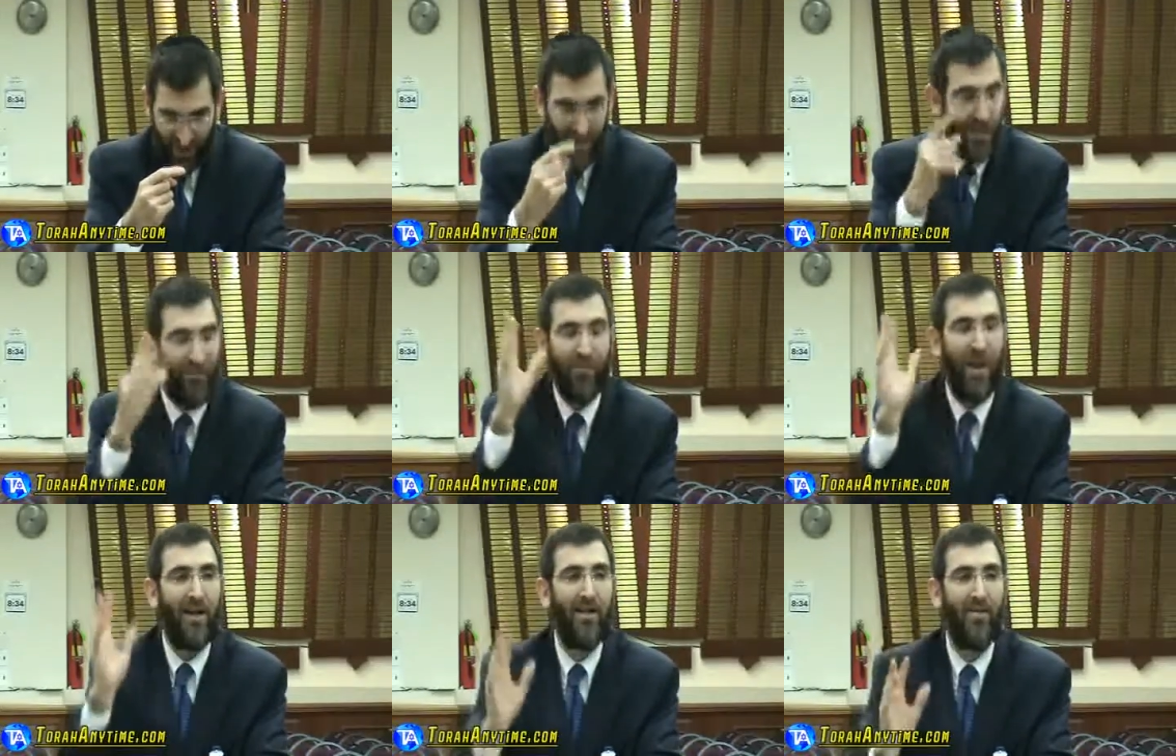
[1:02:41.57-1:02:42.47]
It's a gift
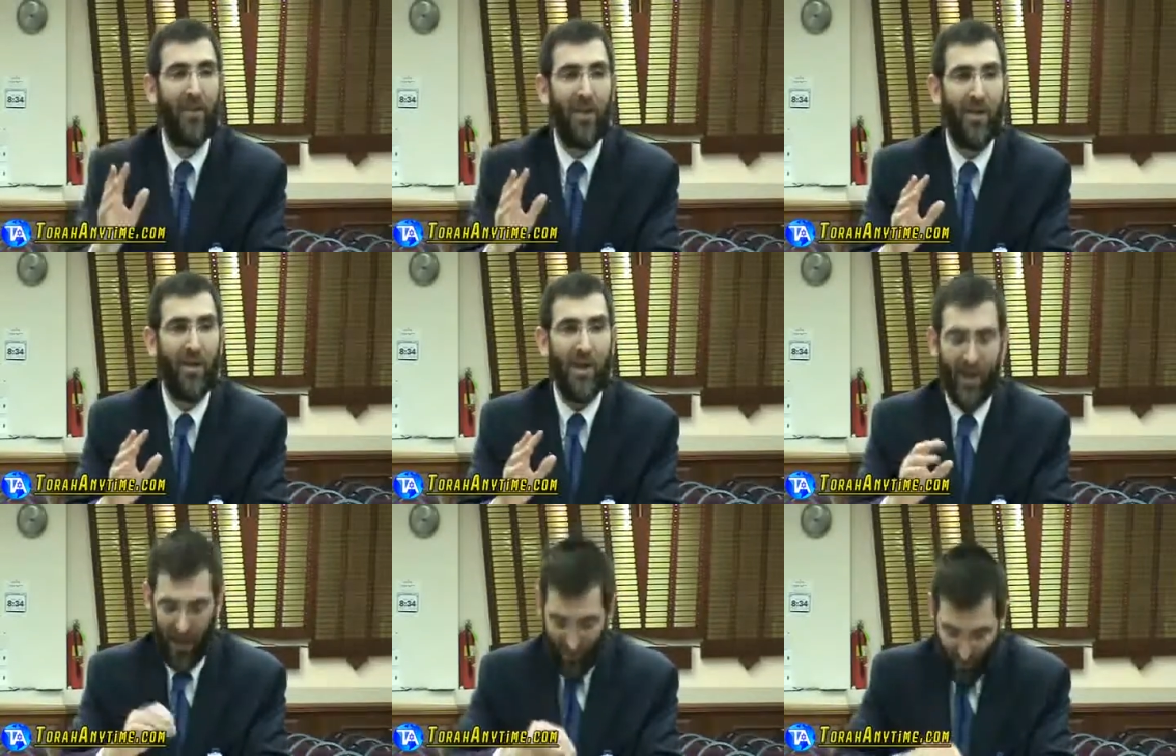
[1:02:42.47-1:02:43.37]
from God.
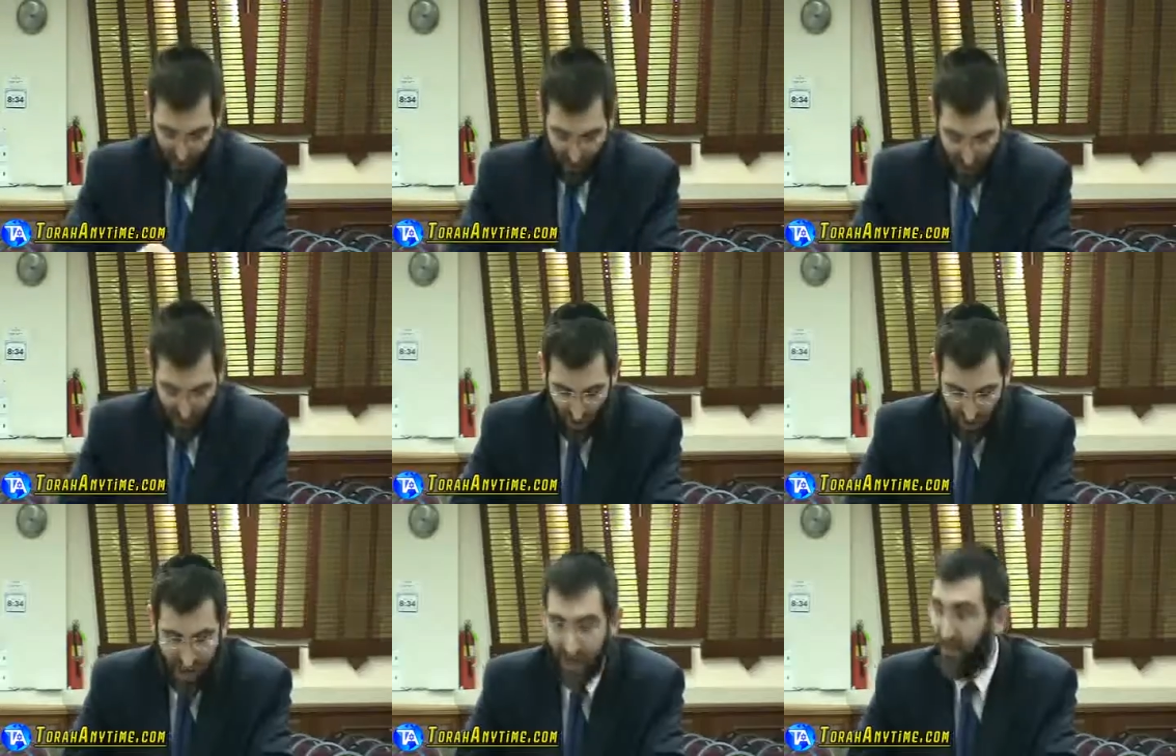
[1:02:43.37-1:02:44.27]
If a person
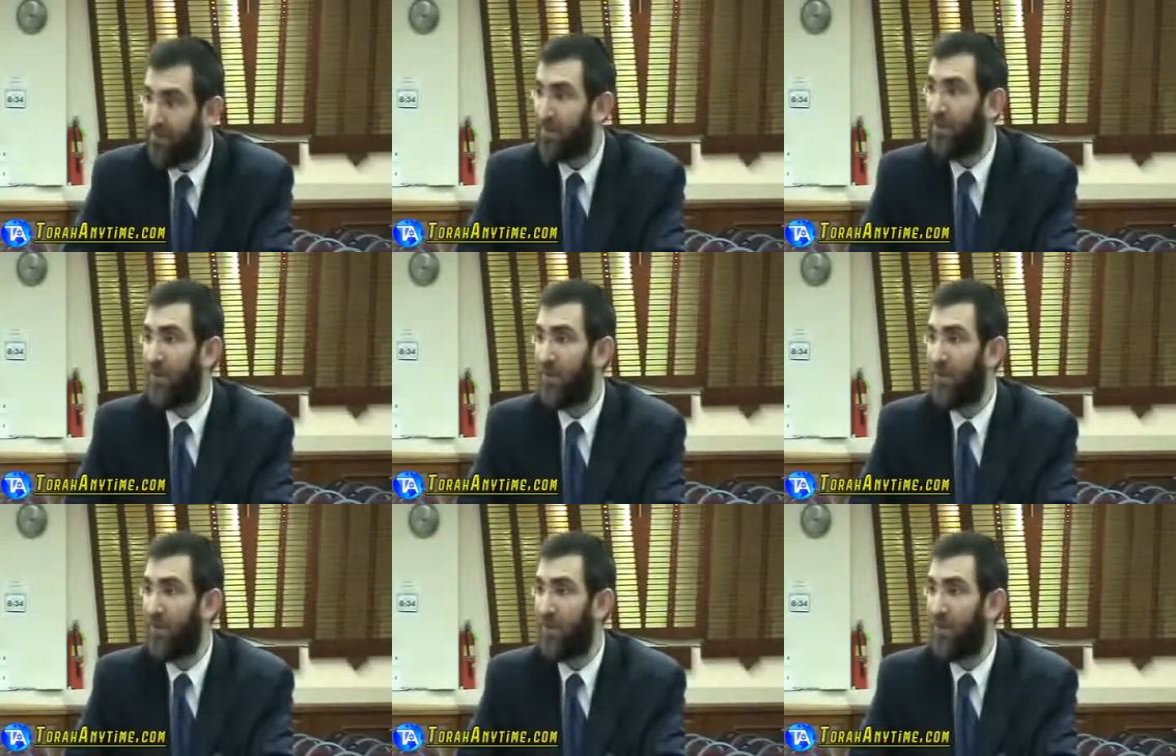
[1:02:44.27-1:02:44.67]
knows that,